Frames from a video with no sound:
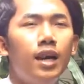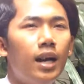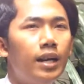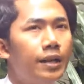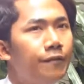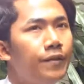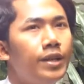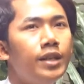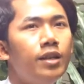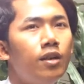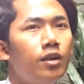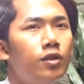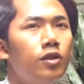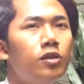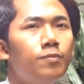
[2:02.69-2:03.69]
activity
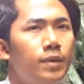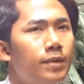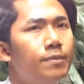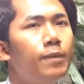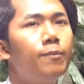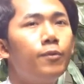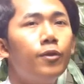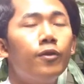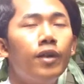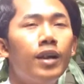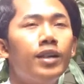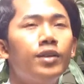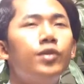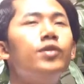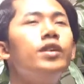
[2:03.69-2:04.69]
or no specific
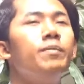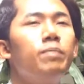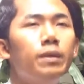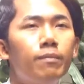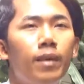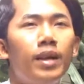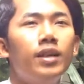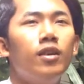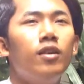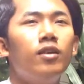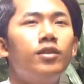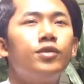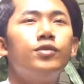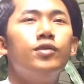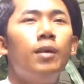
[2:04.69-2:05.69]
program to implement
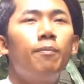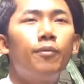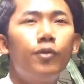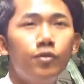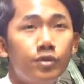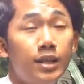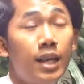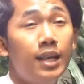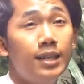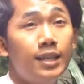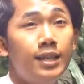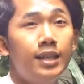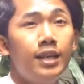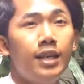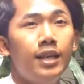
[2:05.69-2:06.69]
or to approach the
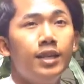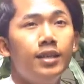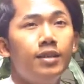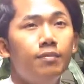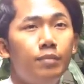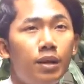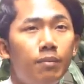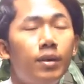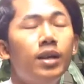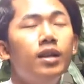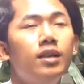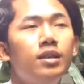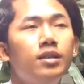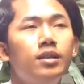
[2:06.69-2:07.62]
SDG in Myanmar.